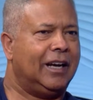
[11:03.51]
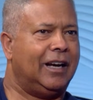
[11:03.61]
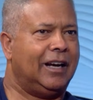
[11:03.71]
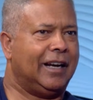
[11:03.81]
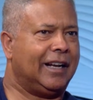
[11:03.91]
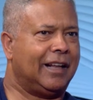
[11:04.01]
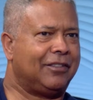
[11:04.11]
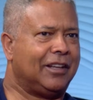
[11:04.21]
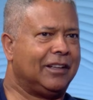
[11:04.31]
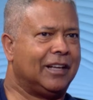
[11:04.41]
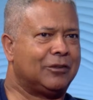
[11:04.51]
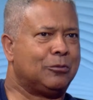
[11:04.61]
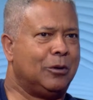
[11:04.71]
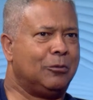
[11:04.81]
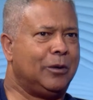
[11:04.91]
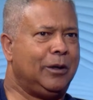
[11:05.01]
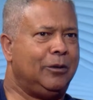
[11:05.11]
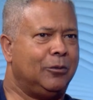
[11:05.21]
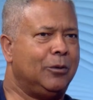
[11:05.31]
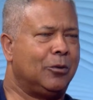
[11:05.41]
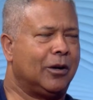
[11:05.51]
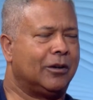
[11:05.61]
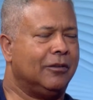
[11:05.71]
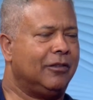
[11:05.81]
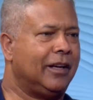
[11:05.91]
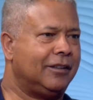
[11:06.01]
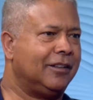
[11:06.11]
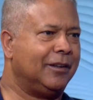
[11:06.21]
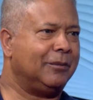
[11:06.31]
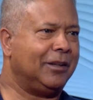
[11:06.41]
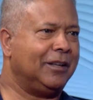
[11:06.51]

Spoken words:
And I think that's what we want to convey to them,